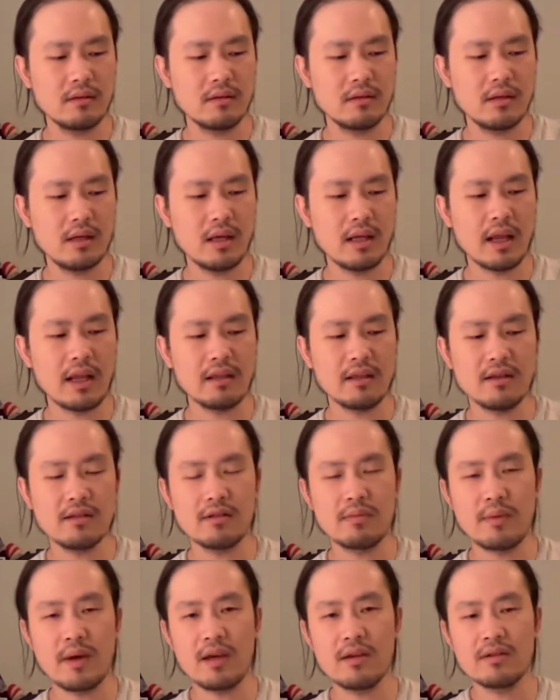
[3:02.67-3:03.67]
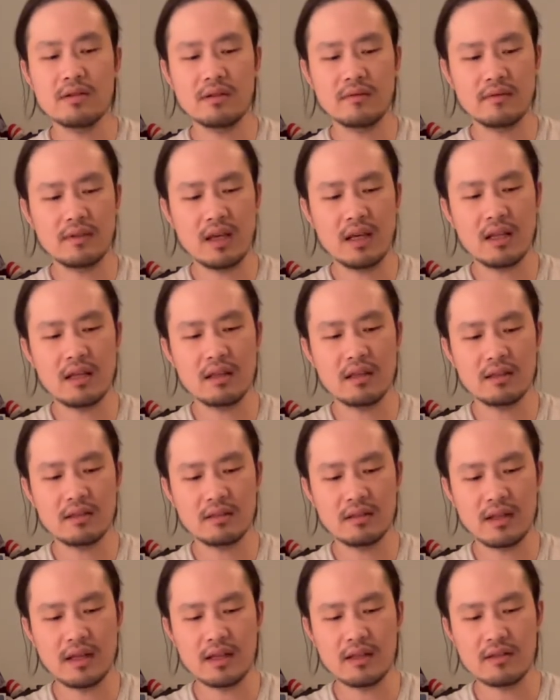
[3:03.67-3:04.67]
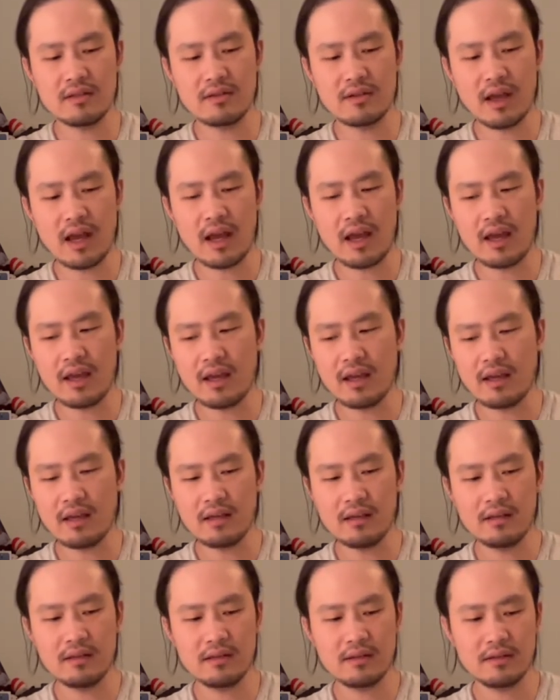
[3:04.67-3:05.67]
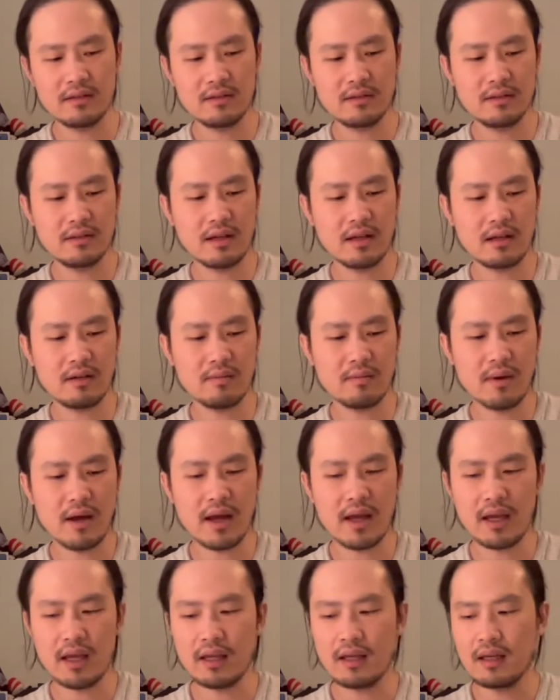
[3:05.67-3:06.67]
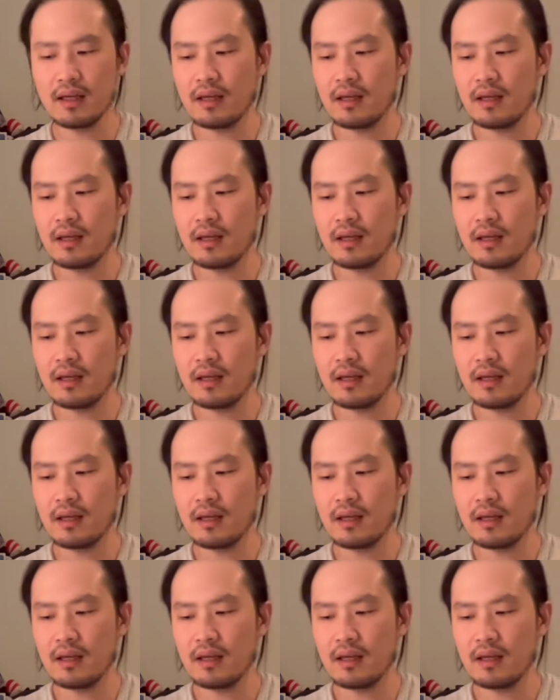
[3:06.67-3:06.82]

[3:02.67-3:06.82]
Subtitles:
in anticipation of getting this lens, I stuck my